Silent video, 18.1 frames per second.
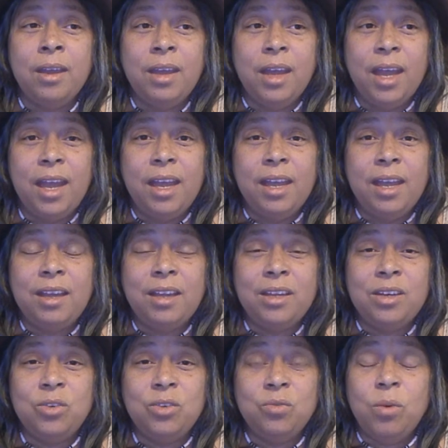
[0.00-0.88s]

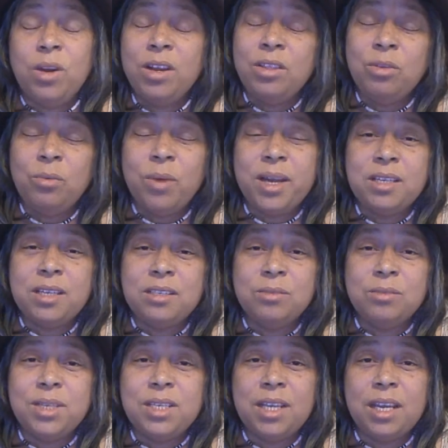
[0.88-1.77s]
And one of the ways
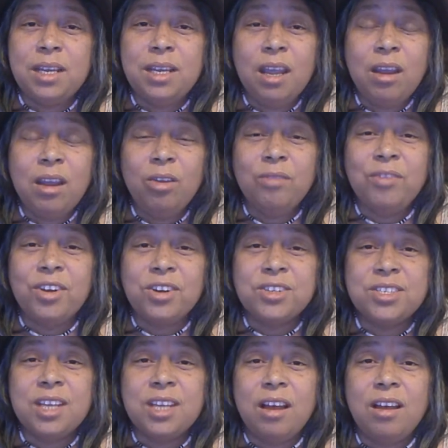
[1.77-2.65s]
that we take care of
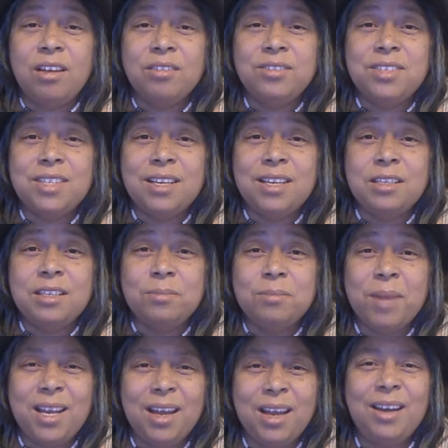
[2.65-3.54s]
ourselves is
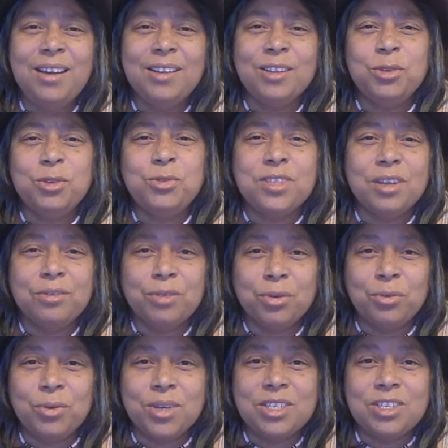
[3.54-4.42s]
by cutting loose
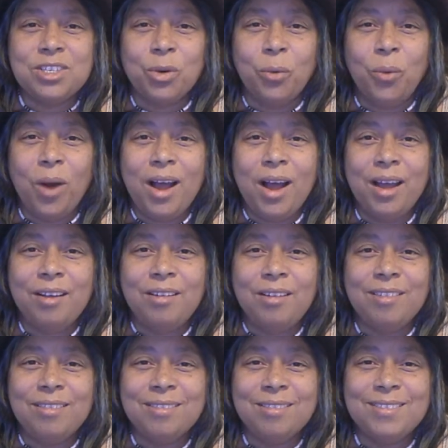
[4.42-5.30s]
every once in a
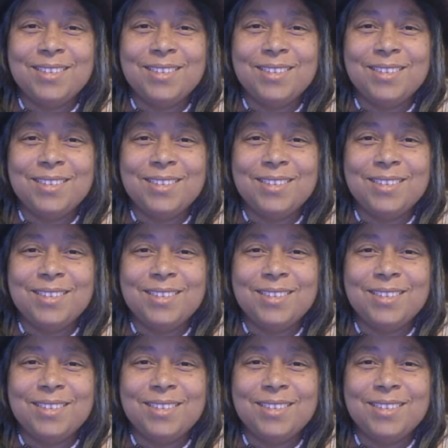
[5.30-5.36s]
while.